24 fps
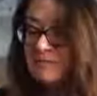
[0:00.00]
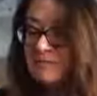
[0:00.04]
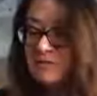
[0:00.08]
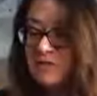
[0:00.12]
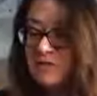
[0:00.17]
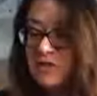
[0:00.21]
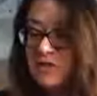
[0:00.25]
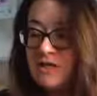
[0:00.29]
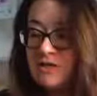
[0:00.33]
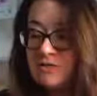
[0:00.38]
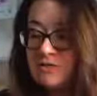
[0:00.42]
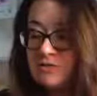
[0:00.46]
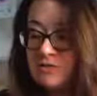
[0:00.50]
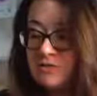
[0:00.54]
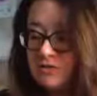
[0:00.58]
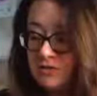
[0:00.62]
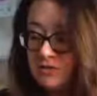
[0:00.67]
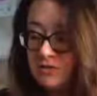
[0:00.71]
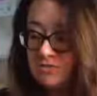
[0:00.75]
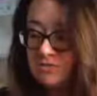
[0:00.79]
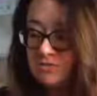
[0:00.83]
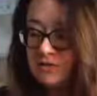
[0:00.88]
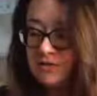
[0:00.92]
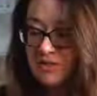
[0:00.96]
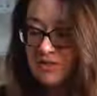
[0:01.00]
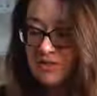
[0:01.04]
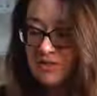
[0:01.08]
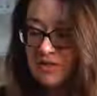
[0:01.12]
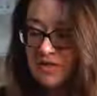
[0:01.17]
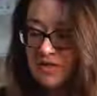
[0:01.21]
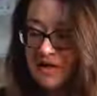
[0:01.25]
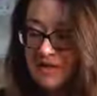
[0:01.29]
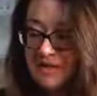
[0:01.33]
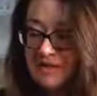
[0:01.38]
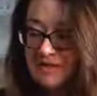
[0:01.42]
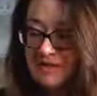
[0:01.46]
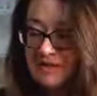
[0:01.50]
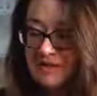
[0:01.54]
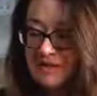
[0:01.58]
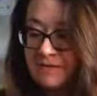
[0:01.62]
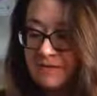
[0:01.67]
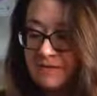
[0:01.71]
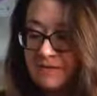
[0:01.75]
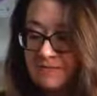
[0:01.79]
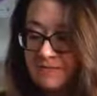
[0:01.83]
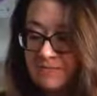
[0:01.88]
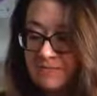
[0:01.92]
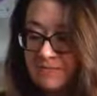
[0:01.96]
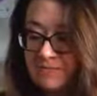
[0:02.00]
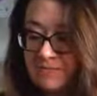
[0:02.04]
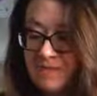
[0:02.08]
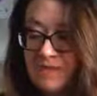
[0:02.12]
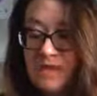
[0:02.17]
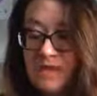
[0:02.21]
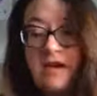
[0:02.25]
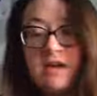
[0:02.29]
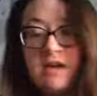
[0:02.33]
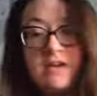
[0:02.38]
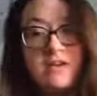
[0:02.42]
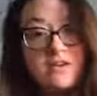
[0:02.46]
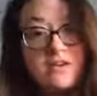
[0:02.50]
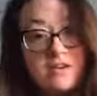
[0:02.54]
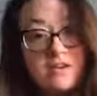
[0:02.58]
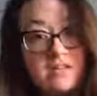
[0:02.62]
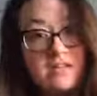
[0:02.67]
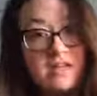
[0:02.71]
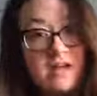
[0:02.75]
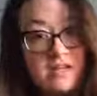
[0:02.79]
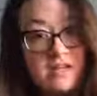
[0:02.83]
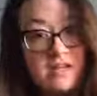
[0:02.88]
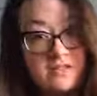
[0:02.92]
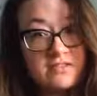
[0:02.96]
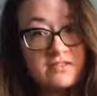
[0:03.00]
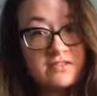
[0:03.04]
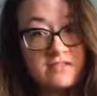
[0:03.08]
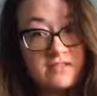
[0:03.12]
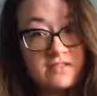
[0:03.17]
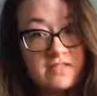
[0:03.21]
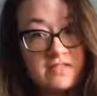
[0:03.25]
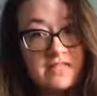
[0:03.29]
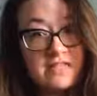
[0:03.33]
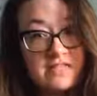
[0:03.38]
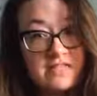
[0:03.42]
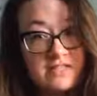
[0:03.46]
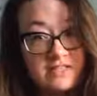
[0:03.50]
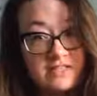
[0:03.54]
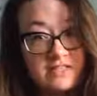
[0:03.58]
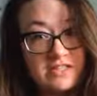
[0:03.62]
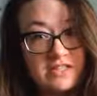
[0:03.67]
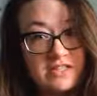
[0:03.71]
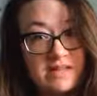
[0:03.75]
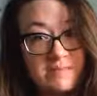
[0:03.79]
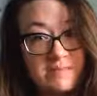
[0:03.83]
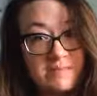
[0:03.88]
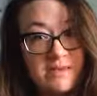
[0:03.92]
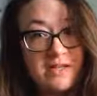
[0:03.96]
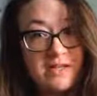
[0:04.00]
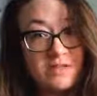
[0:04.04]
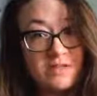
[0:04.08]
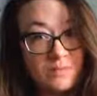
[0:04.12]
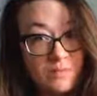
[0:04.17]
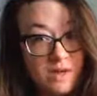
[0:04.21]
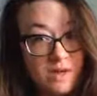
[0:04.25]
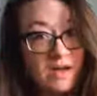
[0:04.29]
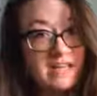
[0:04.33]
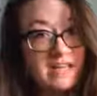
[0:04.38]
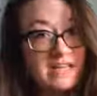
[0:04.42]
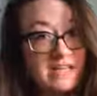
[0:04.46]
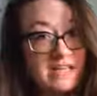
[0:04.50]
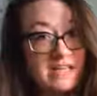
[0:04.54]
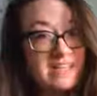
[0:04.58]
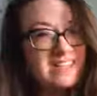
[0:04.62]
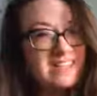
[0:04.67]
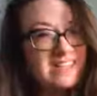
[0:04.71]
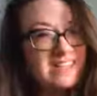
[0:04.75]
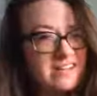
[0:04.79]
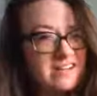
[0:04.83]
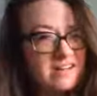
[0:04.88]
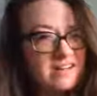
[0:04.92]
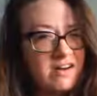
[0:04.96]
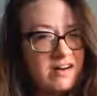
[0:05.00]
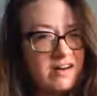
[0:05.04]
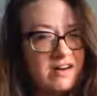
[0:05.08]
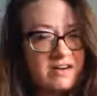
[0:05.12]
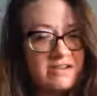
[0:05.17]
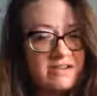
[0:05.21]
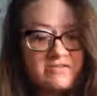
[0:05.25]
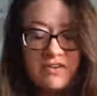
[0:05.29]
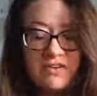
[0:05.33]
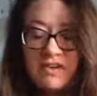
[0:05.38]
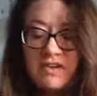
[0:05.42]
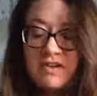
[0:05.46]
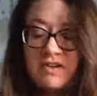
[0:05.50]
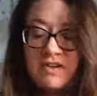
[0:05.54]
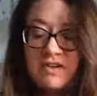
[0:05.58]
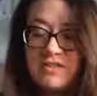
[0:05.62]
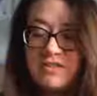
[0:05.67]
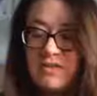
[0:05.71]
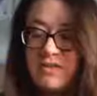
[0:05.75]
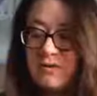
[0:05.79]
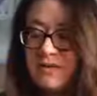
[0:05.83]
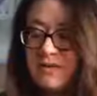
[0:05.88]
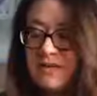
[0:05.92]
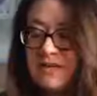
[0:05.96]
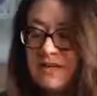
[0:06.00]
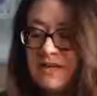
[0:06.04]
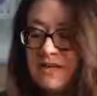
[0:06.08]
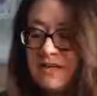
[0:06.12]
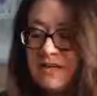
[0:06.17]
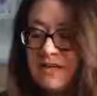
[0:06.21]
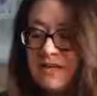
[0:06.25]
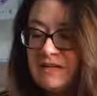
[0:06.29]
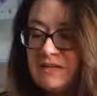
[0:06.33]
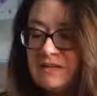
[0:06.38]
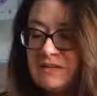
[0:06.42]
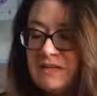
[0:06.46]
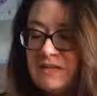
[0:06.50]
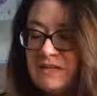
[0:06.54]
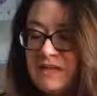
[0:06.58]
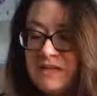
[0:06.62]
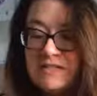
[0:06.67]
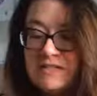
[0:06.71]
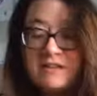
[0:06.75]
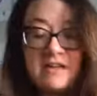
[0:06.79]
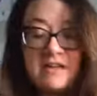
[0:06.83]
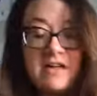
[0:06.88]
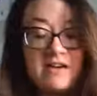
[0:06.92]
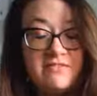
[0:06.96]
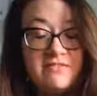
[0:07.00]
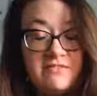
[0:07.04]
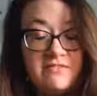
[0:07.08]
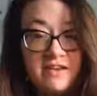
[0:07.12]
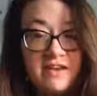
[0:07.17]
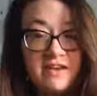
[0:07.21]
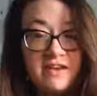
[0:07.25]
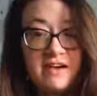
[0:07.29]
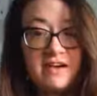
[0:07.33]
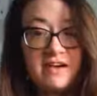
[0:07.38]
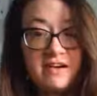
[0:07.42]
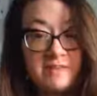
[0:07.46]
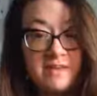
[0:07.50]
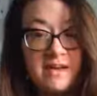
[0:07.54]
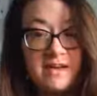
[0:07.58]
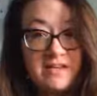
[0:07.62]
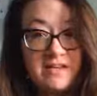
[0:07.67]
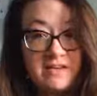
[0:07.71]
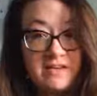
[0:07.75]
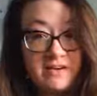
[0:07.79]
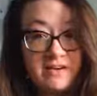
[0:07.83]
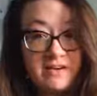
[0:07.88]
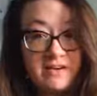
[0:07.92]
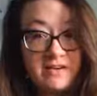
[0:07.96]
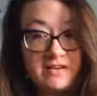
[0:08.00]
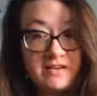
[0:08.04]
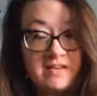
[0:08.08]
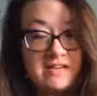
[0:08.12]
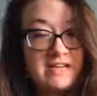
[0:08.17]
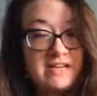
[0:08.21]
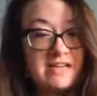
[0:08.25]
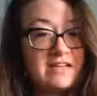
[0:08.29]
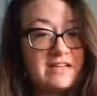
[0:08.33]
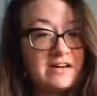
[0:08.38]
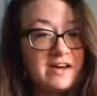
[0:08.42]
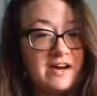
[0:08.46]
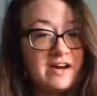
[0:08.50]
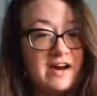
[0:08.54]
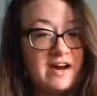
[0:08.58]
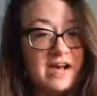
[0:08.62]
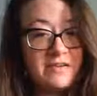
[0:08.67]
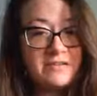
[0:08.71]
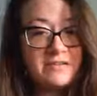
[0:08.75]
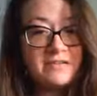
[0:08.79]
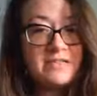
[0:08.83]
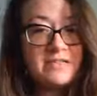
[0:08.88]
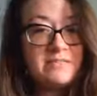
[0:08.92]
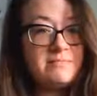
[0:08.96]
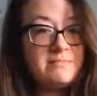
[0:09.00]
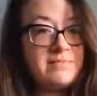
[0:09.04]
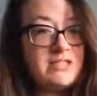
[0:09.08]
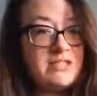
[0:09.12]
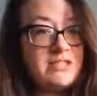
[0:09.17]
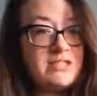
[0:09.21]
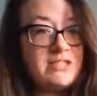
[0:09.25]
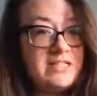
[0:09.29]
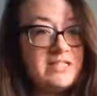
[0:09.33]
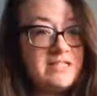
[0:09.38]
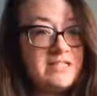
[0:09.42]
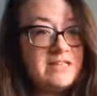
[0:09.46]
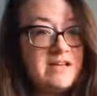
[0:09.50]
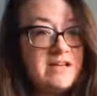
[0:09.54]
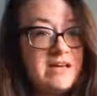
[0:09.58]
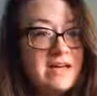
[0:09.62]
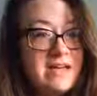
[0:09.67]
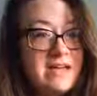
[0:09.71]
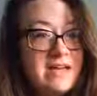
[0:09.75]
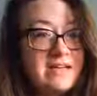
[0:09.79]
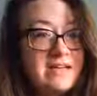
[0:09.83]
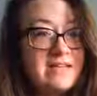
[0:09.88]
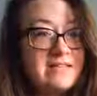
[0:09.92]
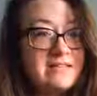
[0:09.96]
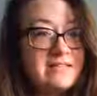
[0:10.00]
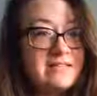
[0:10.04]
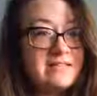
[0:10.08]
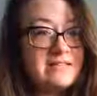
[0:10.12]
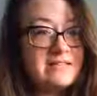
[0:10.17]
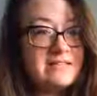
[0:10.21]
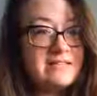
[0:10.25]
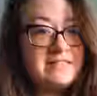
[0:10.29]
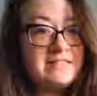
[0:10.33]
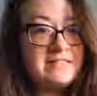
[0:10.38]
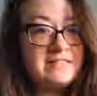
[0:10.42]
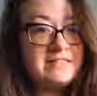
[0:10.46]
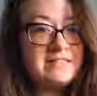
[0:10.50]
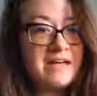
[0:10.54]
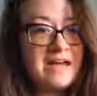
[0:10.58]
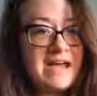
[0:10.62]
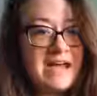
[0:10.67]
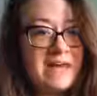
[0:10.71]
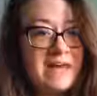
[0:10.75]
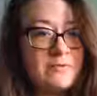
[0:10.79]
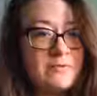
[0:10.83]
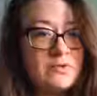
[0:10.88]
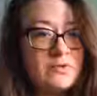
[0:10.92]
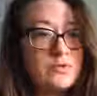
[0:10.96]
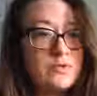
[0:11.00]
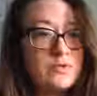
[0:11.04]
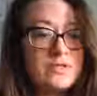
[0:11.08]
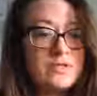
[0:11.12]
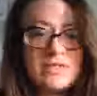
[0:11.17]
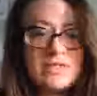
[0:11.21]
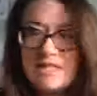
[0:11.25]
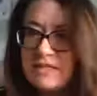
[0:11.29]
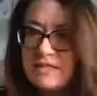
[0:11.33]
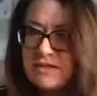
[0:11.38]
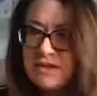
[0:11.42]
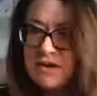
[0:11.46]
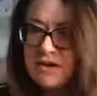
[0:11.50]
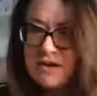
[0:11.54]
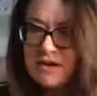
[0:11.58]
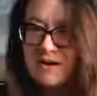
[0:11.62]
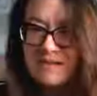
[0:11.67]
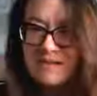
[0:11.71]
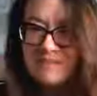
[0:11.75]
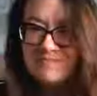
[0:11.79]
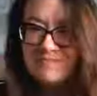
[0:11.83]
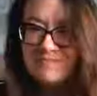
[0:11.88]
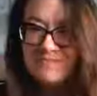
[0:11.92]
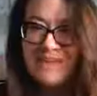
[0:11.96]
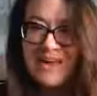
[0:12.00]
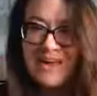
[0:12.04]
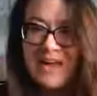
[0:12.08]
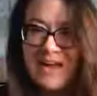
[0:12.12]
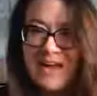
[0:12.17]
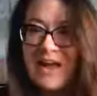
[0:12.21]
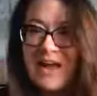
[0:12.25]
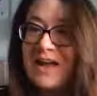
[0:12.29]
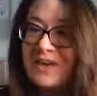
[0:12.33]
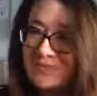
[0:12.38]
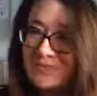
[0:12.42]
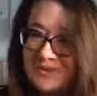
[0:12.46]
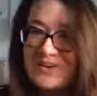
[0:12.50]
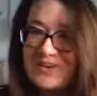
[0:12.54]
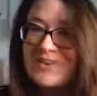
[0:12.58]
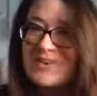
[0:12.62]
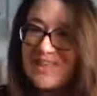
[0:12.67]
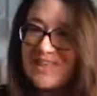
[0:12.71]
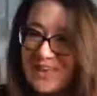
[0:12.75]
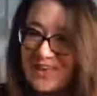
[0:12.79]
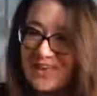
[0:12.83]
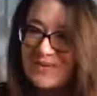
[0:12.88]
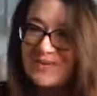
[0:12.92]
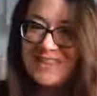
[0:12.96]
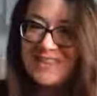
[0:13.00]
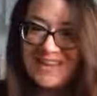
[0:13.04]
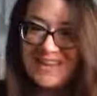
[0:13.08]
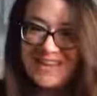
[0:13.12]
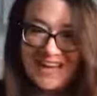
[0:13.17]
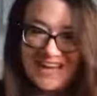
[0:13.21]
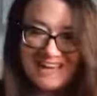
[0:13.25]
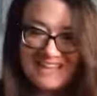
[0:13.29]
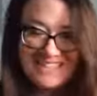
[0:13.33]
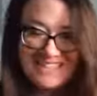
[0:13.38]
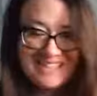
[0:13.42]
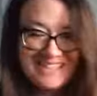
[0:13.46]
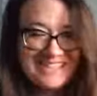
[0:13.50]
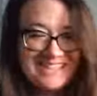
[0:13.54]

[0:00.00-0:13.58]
She used to, but she has a neurological condition that makes walking a little hard for her. So she has a lot of fun in our backyard and in our house, but she's not an outdoorsy dog, and we're okay with that.